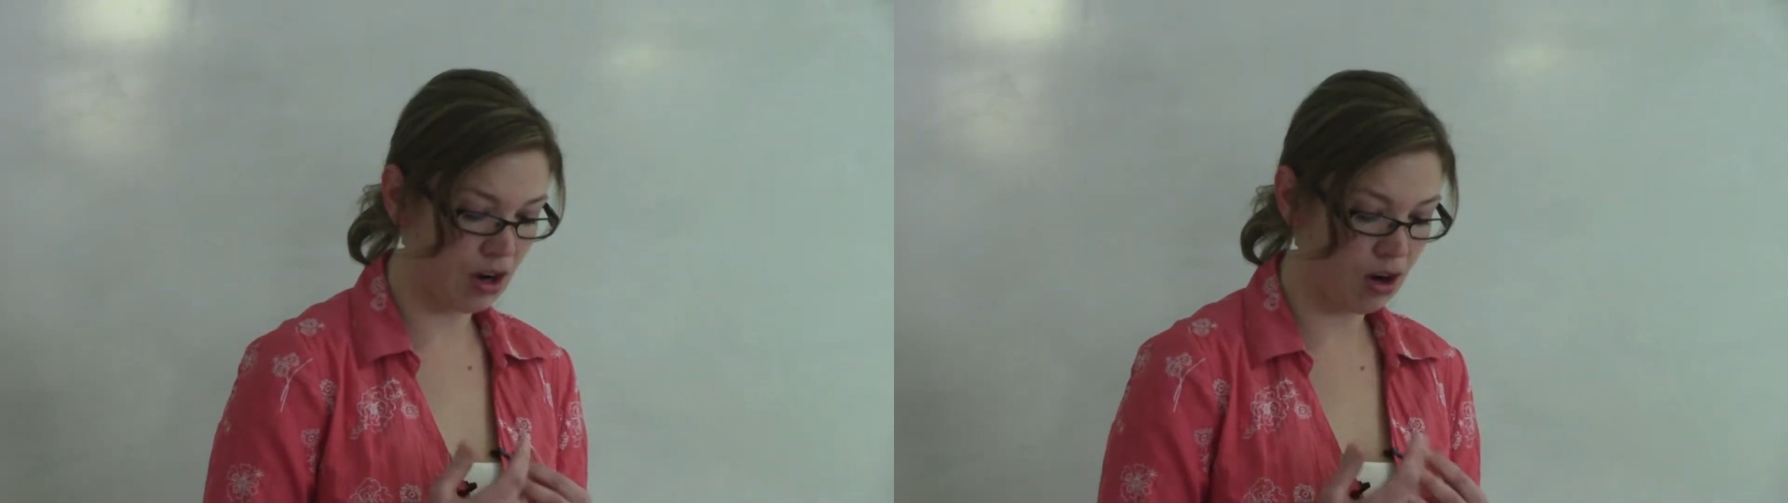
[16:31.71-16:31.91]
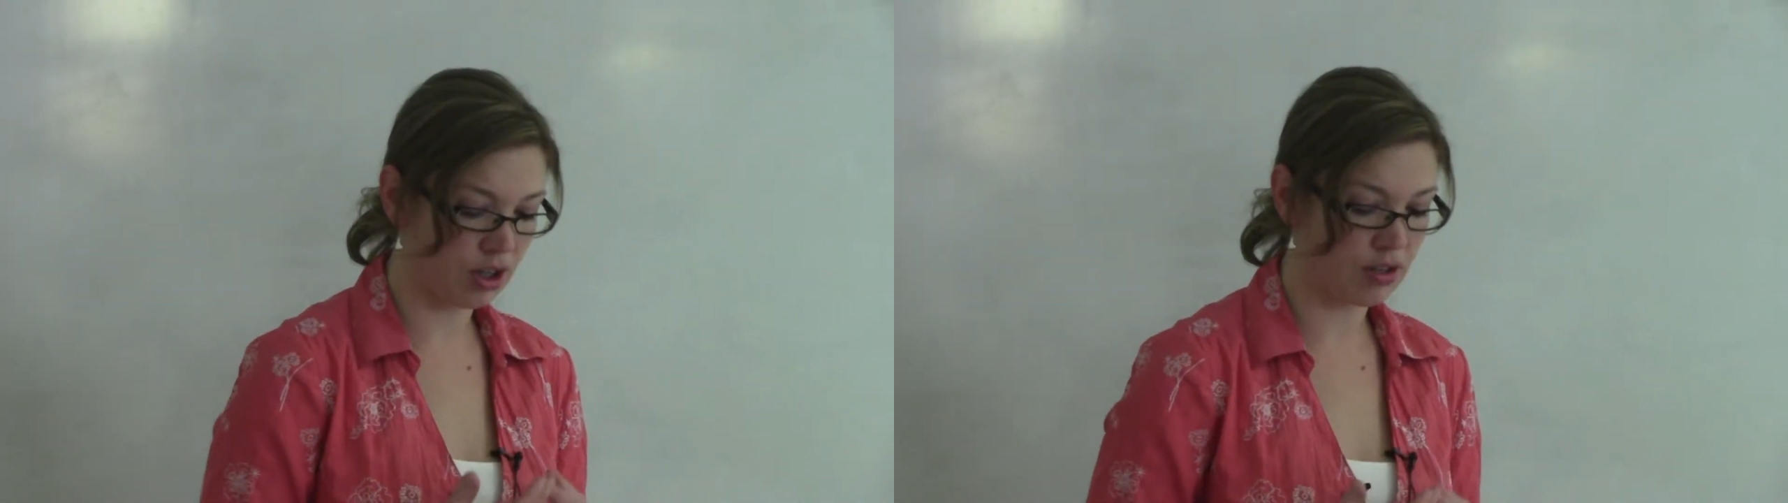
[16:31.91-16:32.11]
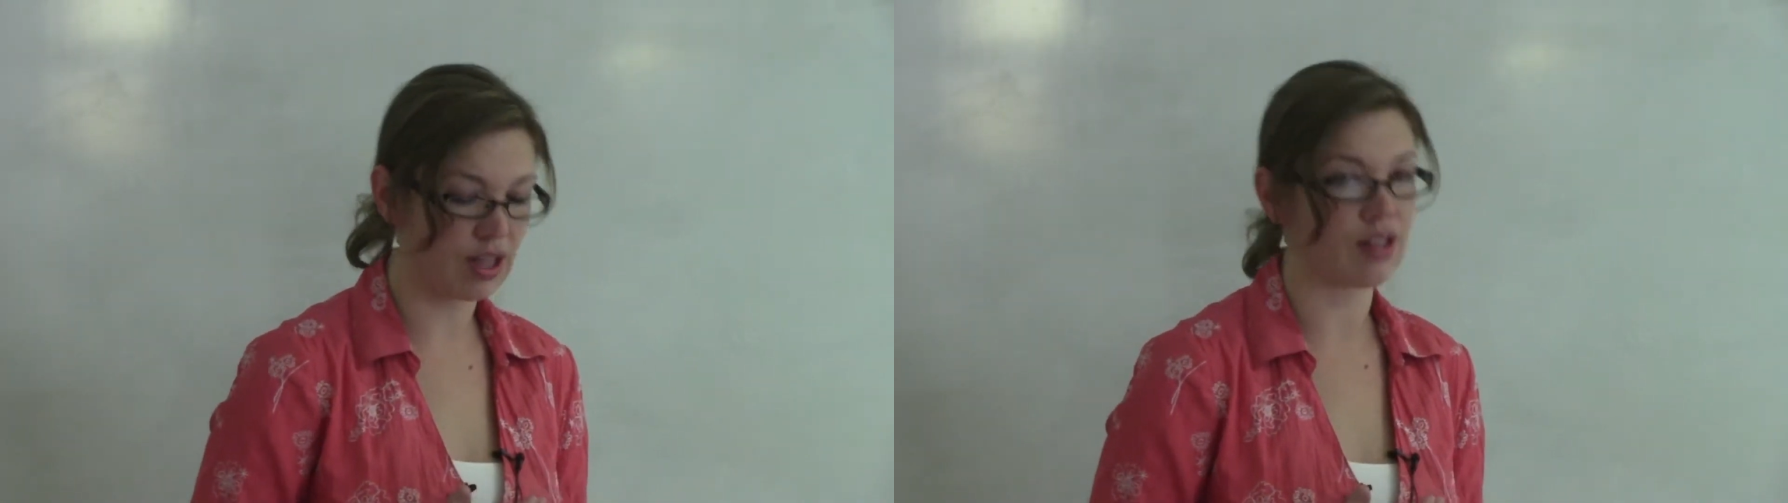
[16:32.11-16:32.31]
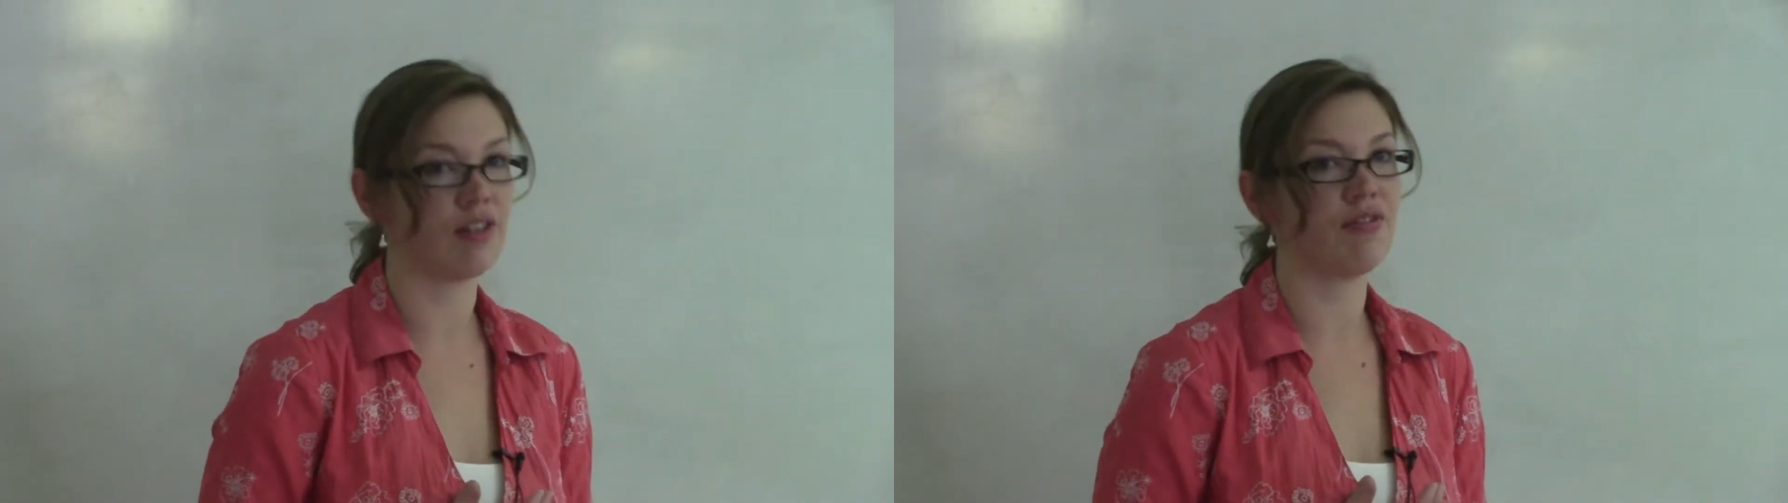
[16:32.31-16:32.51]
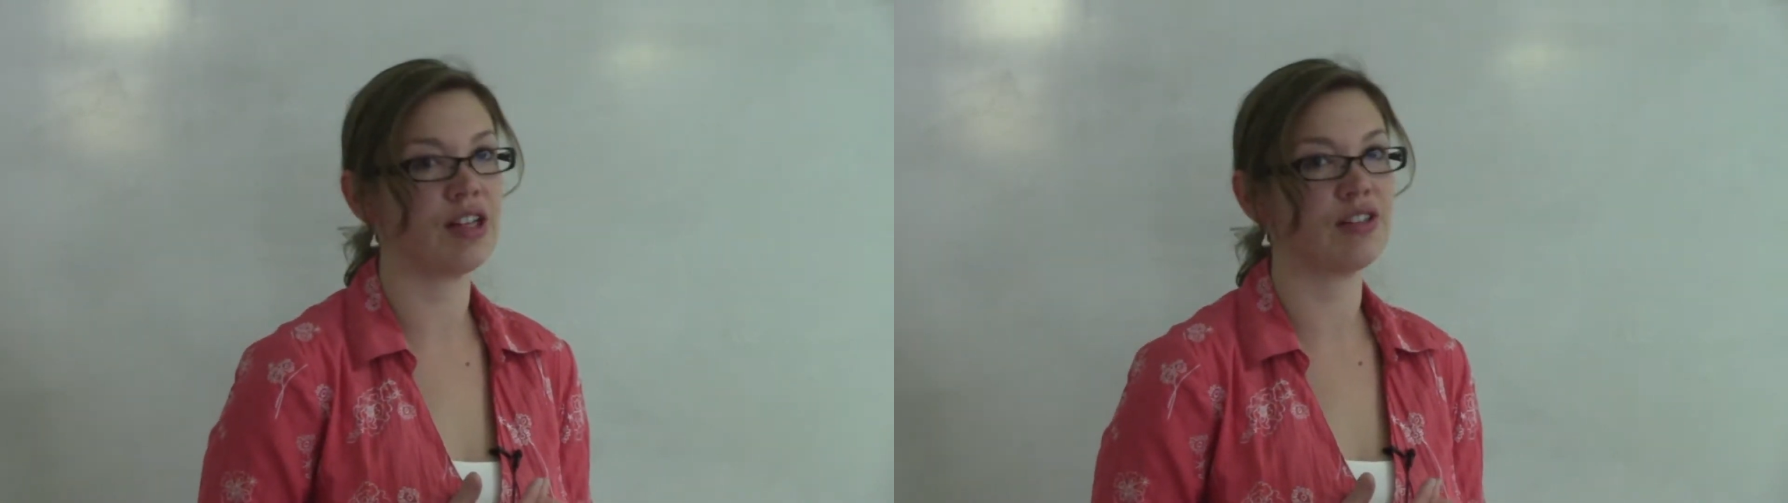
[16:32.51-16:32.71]
argued that the
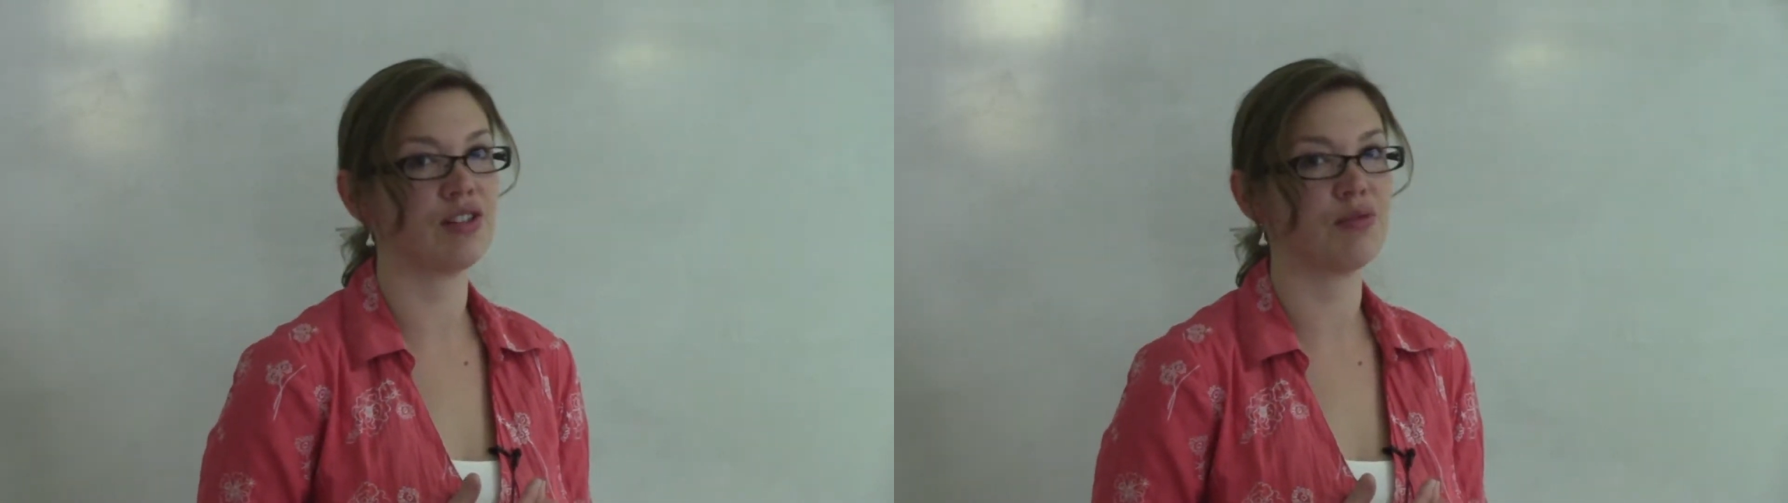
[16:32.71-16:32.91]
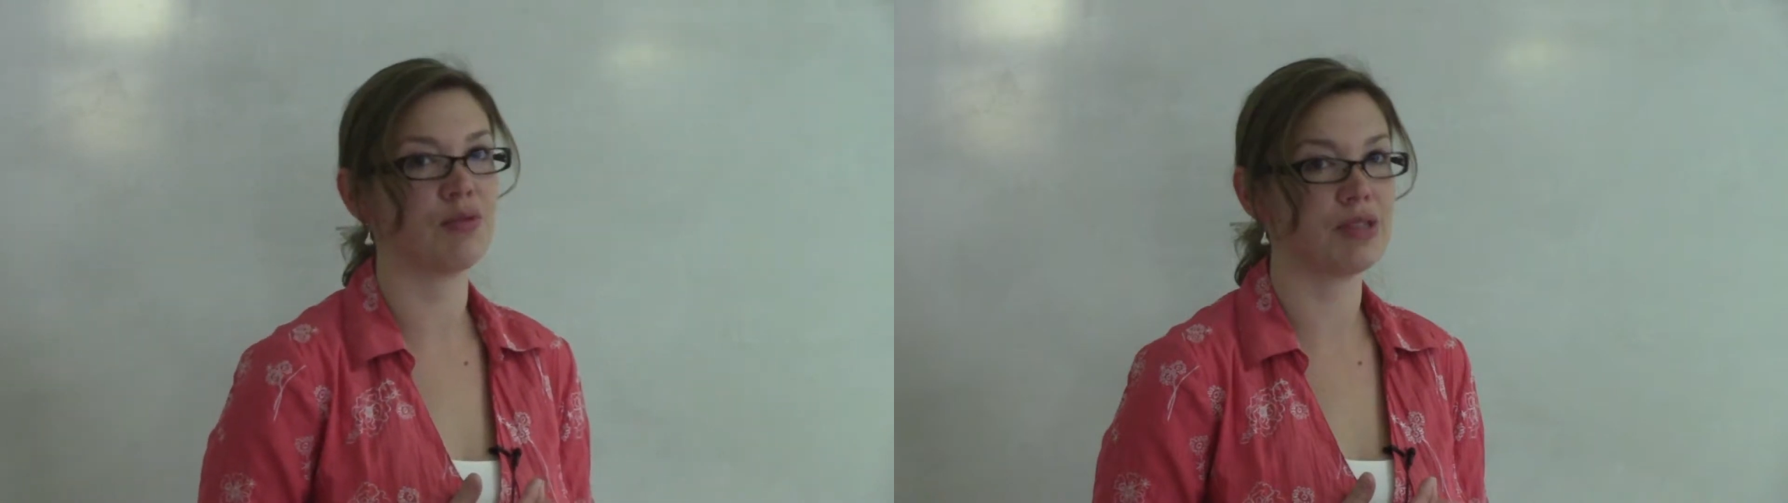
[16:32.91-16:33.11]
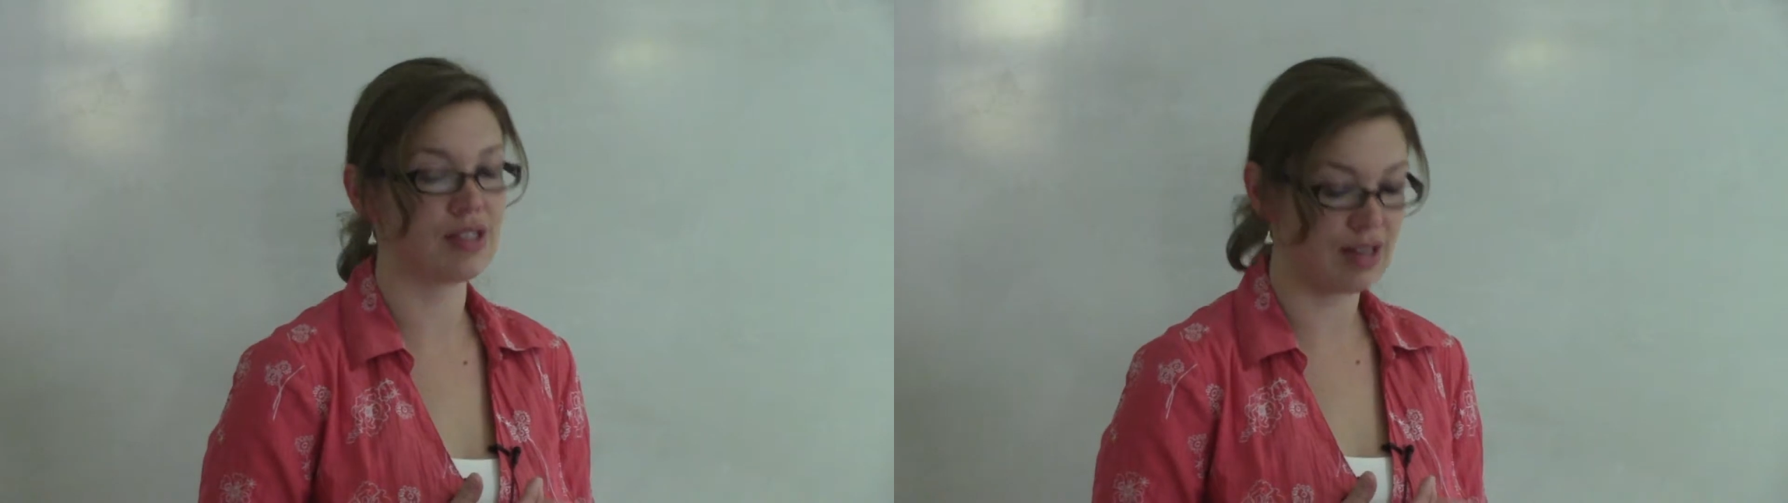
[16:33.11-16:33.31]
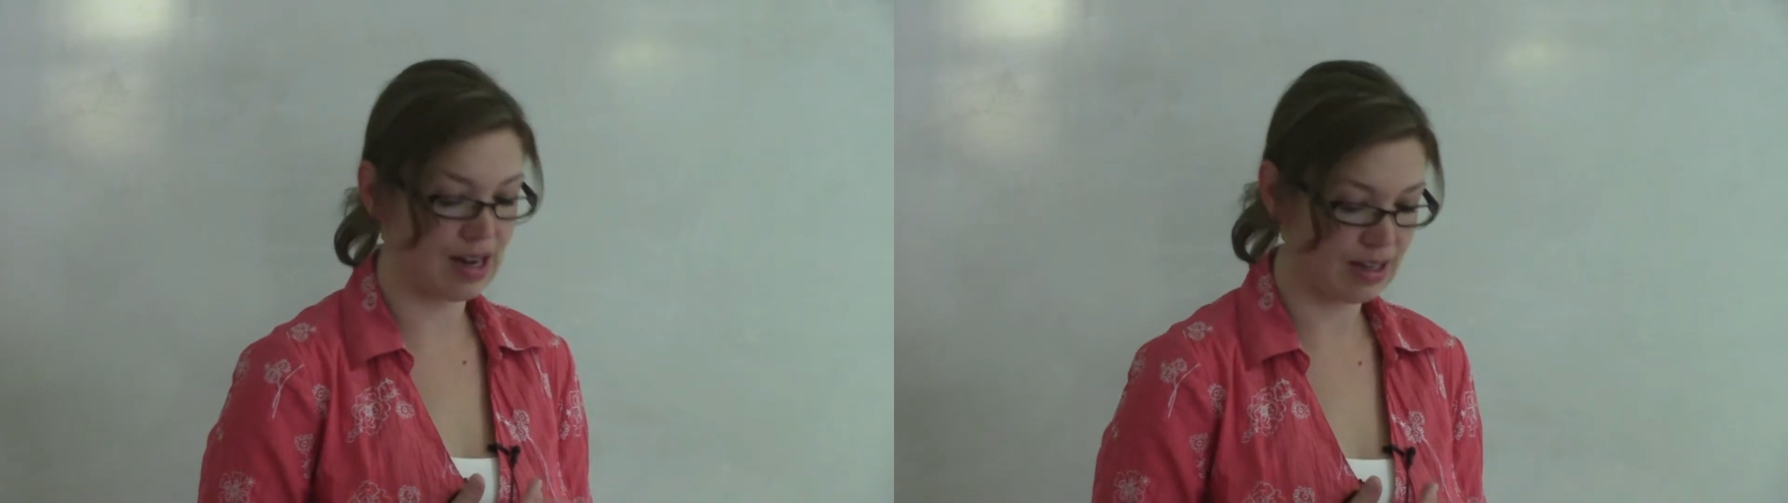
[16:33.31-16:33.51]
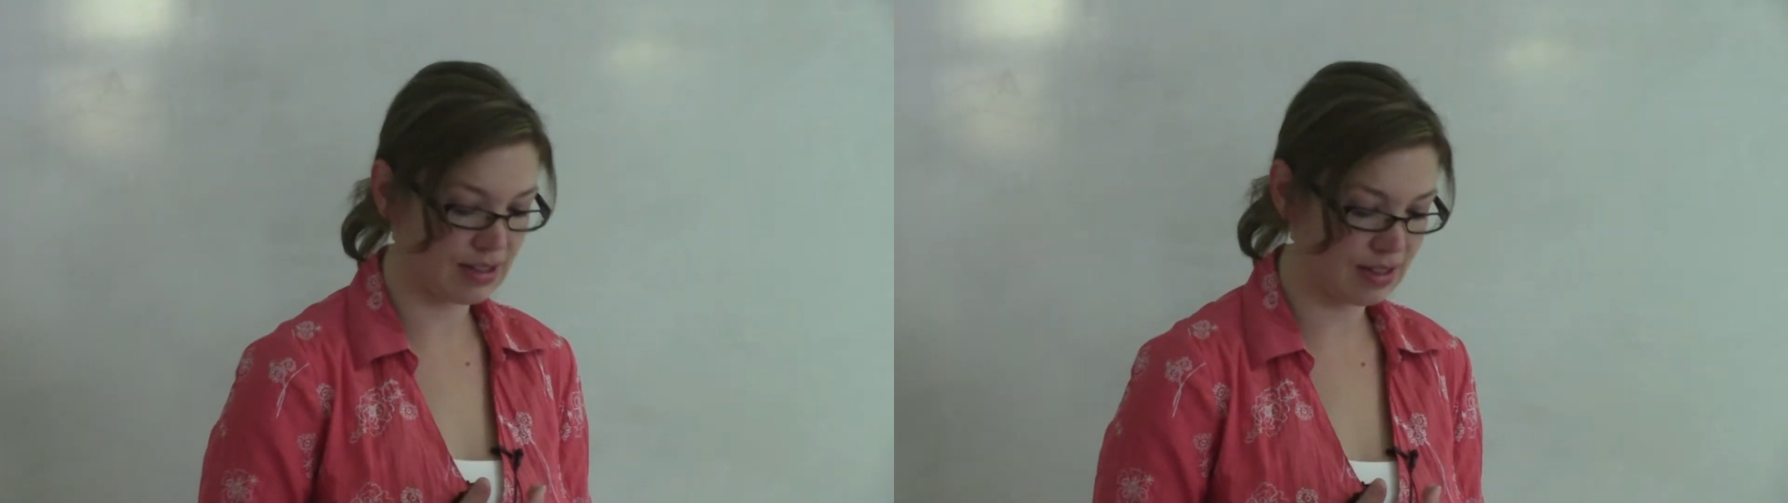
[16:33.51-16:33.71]
offenses were
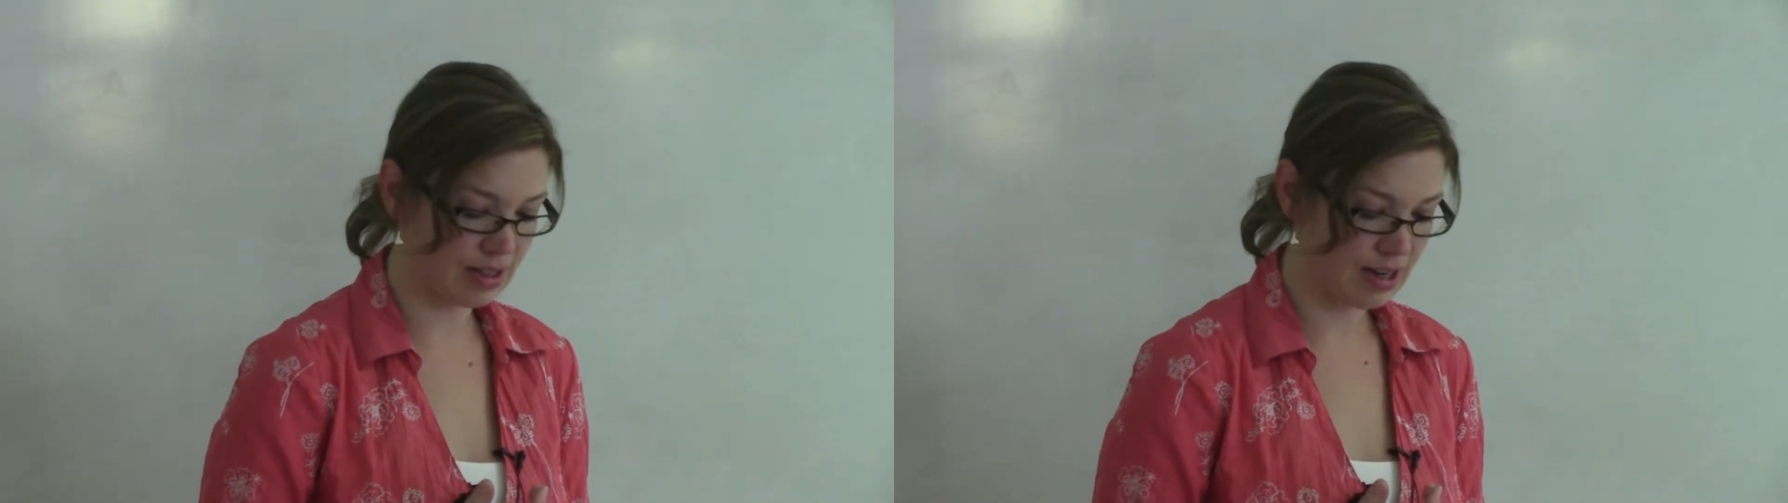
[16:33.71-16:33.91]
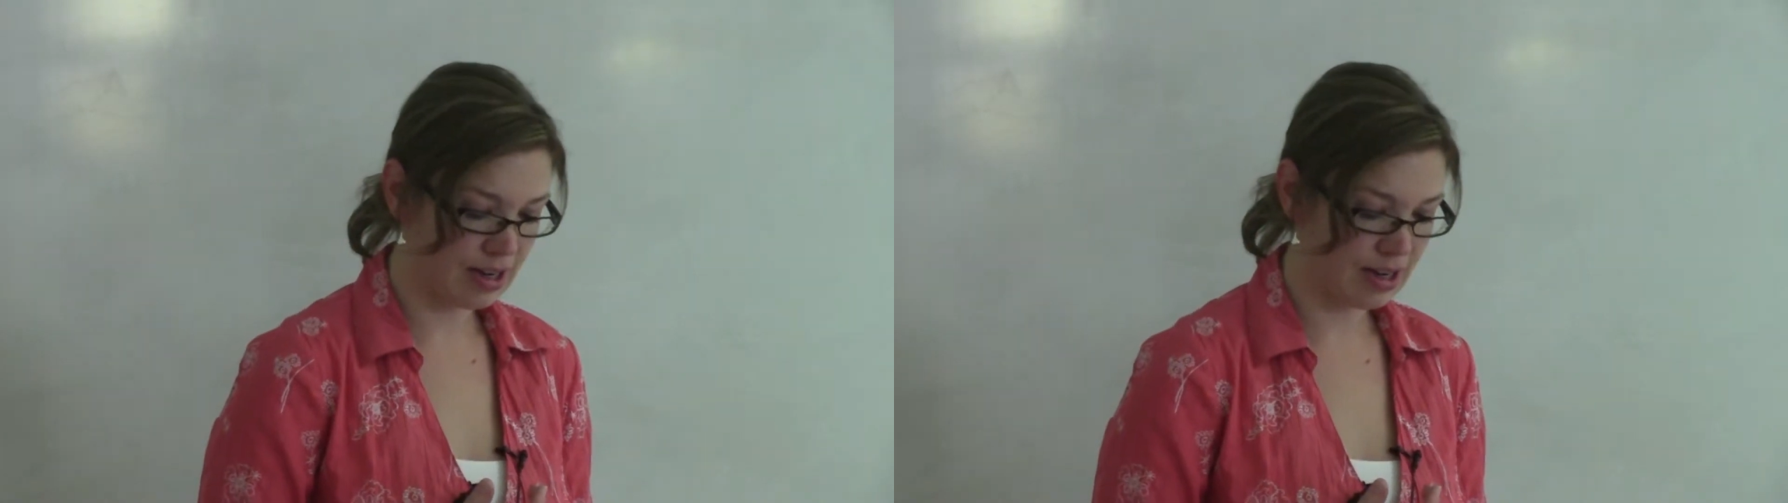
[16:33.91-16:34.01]
mistakes,